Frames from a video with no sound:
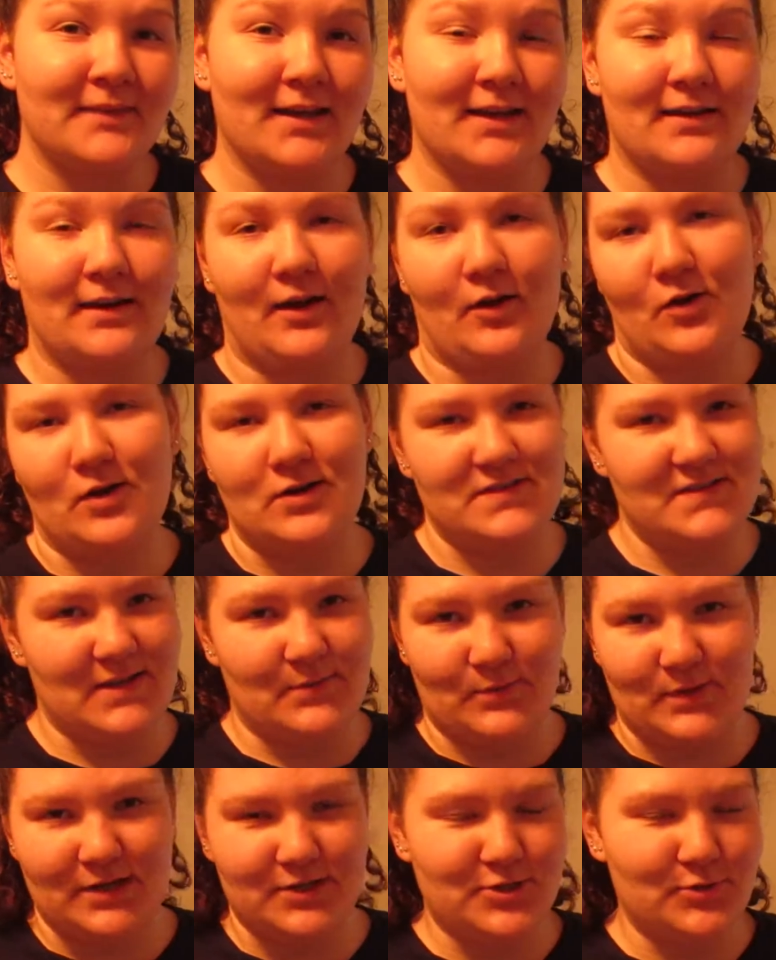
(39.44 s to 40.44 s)
And now all I
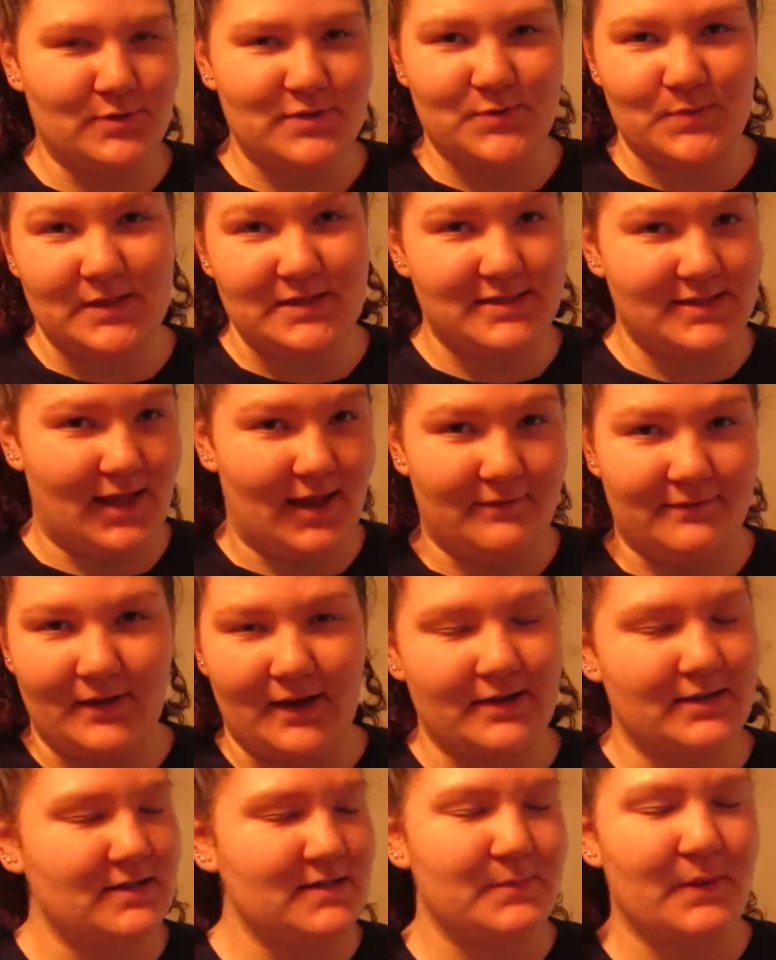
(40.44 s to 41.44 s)
want to do is read
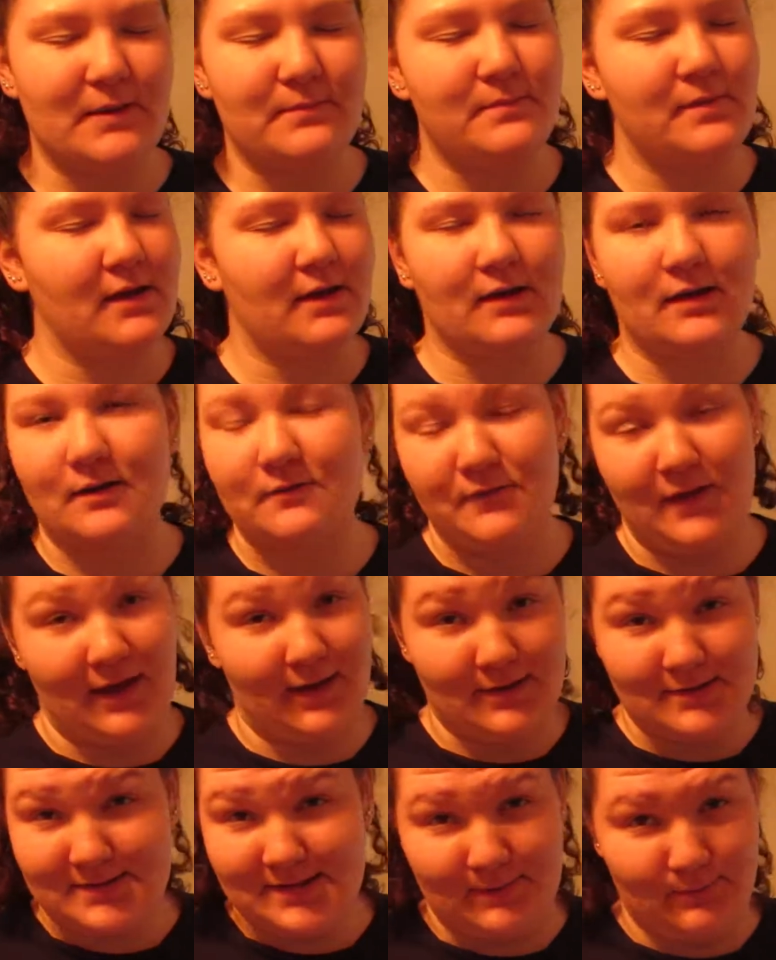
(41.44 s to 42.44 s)
sci-fi despite being in a
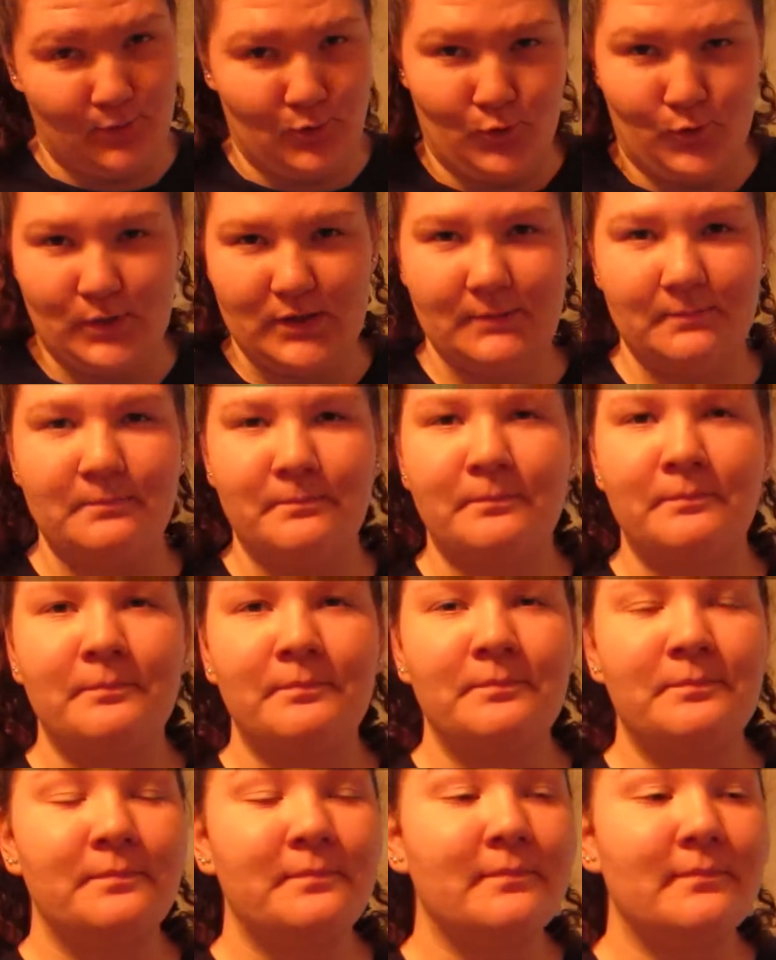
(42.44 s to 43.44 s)
fantasy mood.
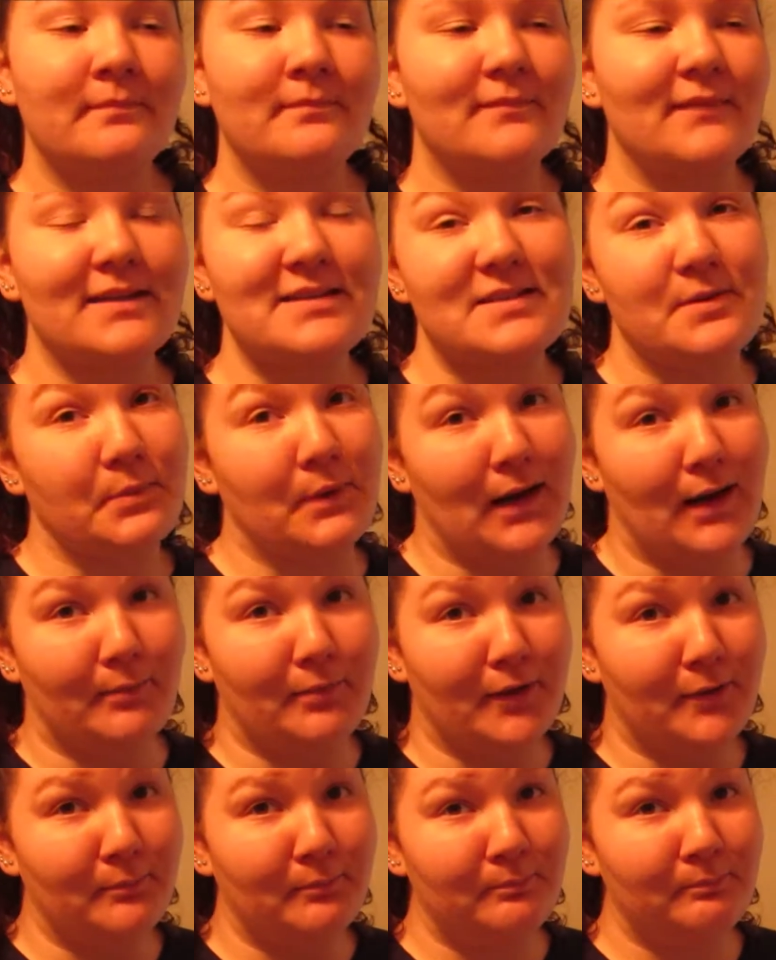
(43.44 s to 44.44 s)
It's a
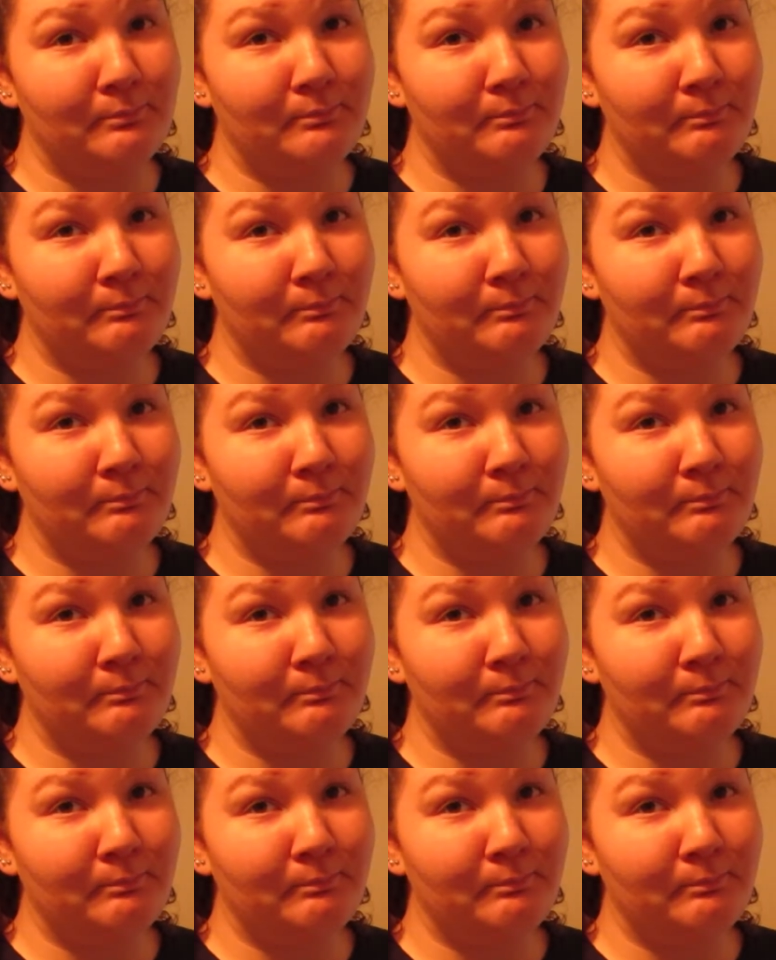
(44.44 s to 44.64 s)
problem.